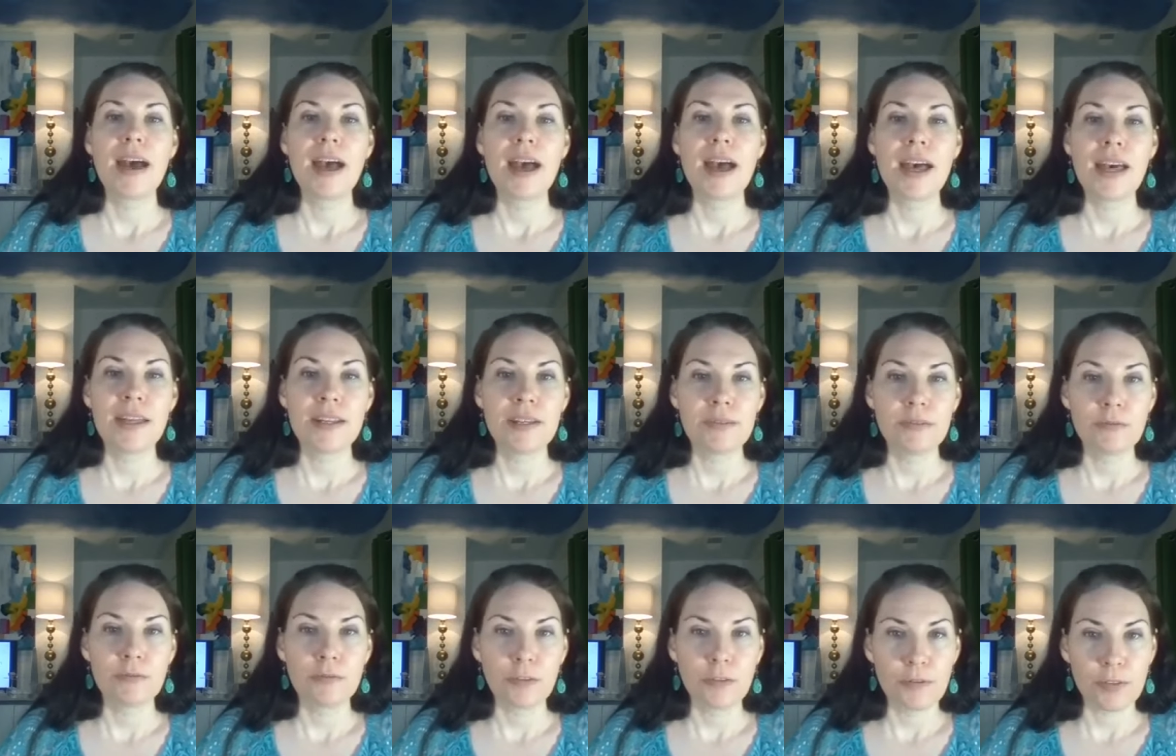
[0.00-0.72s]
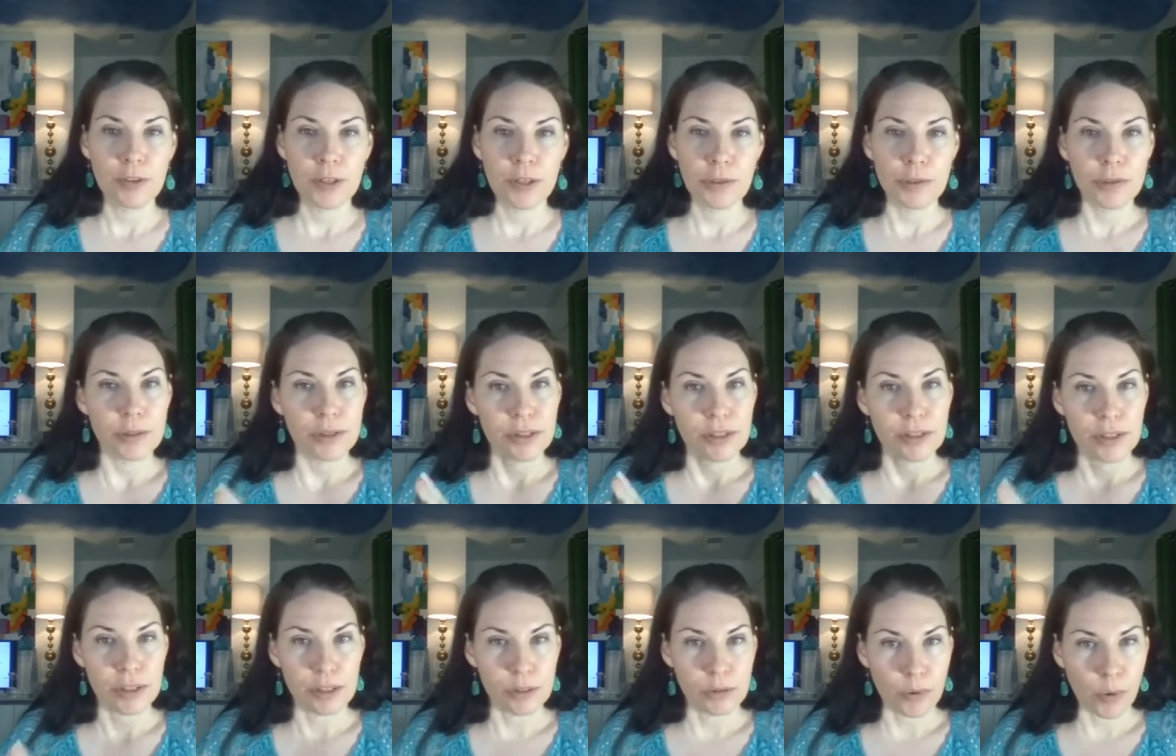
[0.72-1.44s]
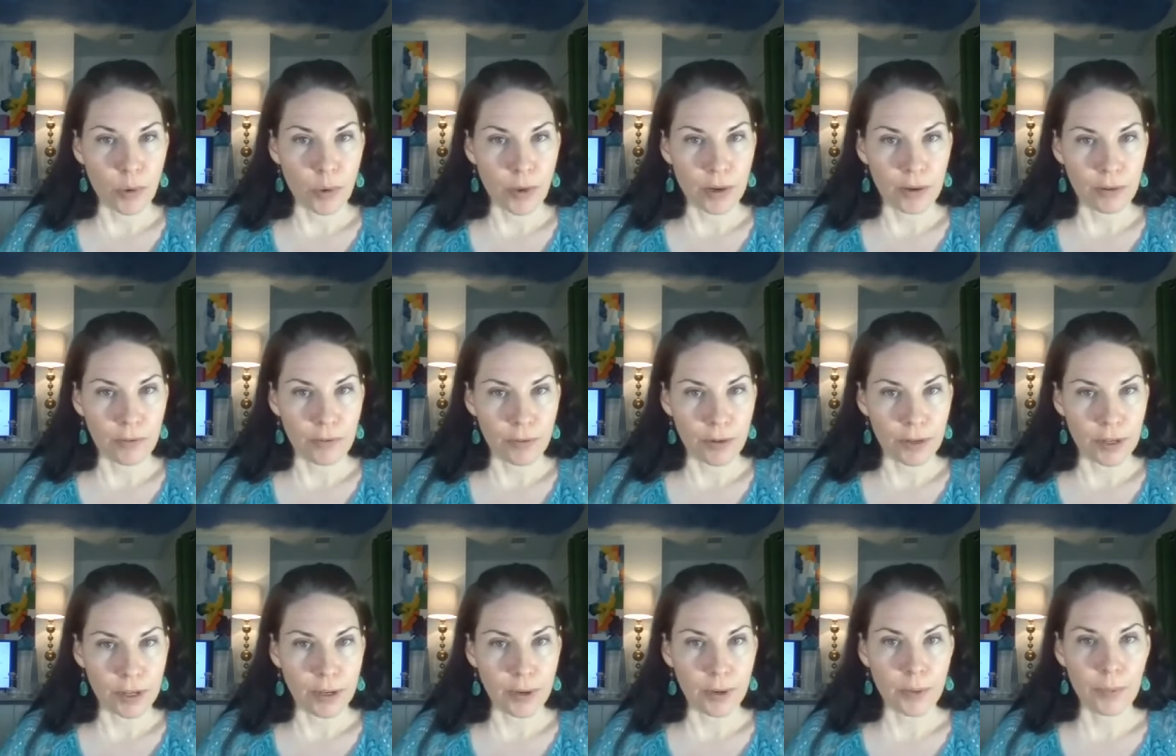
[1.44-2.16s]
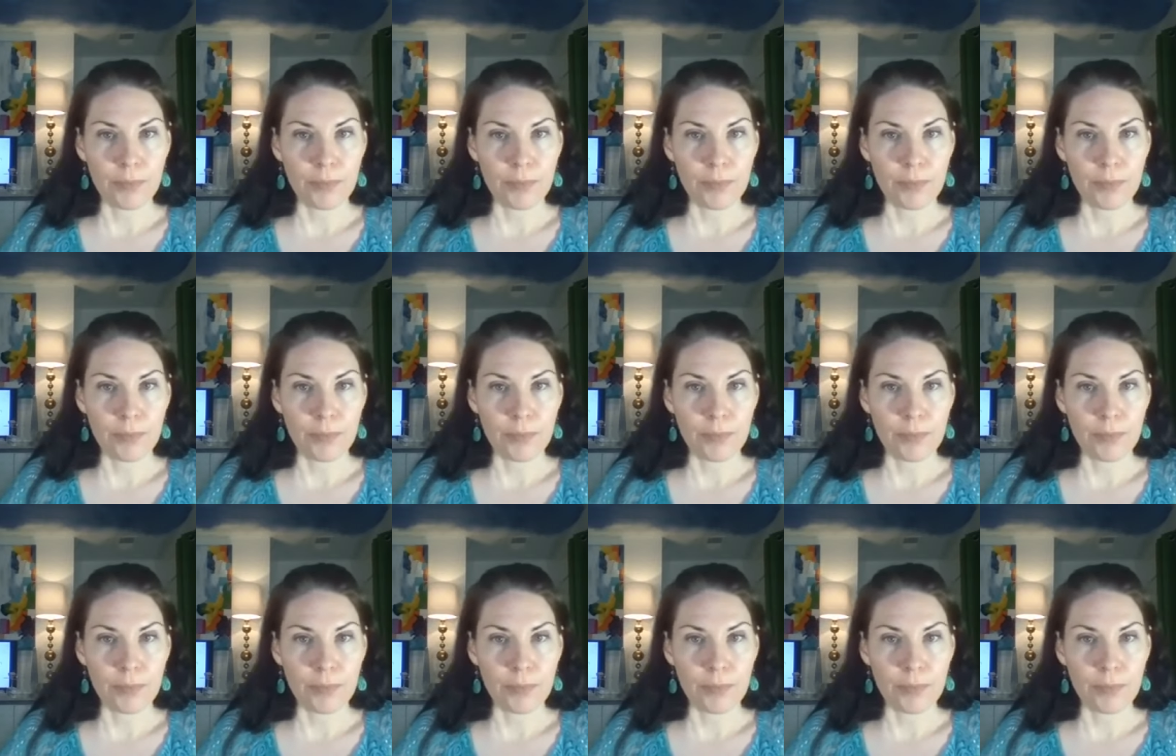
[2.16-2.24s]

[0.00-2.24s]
and fulfills this order for you.